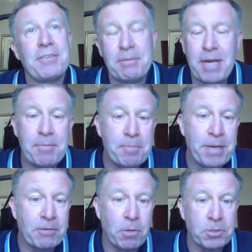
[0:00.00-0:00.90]
think maybe
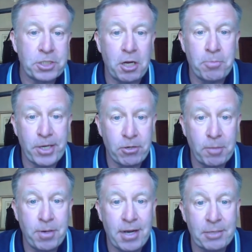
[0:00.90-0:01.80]
Big Ron was so
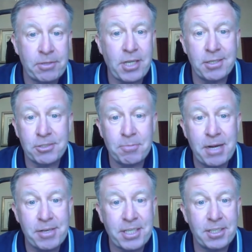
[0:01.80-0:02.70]
preoccupied with going to
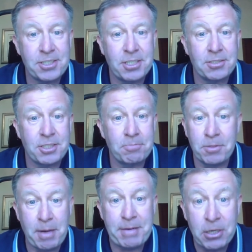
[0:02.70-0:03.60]
America to
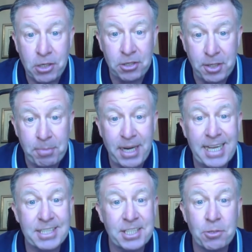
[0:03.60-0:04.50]
maybe look at other
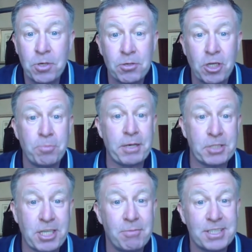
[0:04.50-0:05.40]
players in the World Cup. He
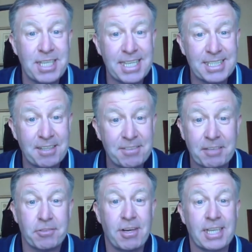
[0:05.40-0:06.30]
was commentating, I
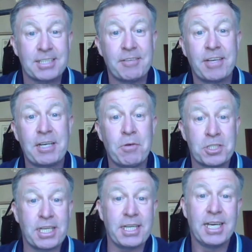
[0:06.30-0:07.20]
think, for ITV,
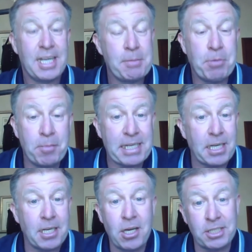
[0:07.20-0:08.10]
wasn't he? He probably
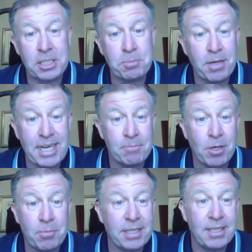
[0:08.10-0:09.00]
had a lot on his plate, and
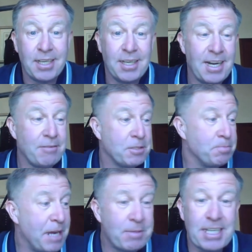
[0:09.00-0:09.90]
probably I
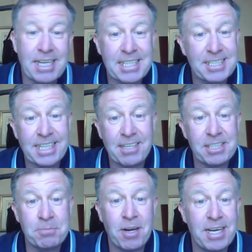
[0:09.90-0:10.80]
was maybe the last thing on
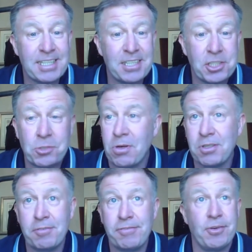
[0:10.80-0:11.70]
his mind in a
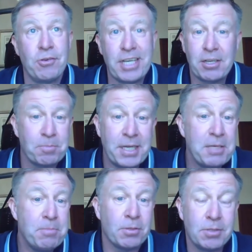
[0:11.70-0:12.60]
squad of 40-odd
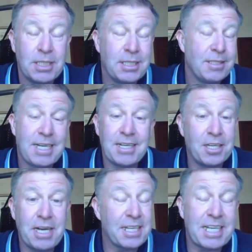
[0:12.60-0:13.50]
people.
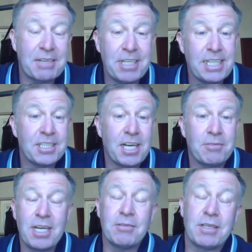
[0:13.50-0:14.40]
I really
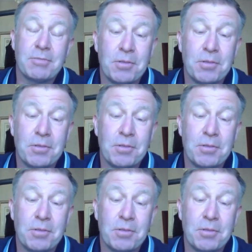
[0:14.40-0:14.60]
don't know